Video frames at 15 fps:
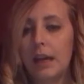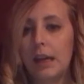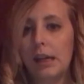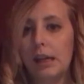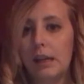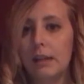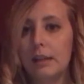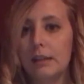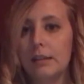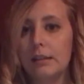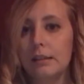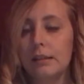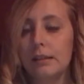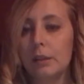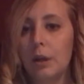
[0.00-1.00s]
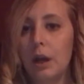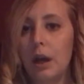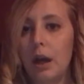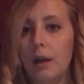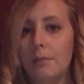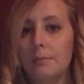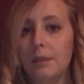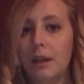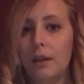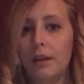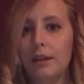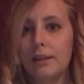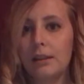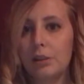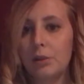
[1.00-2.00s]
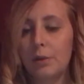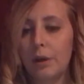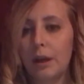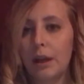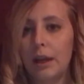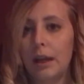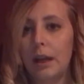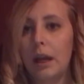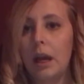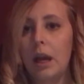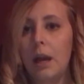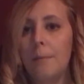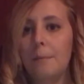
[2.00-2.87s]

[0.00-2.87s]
is telling a story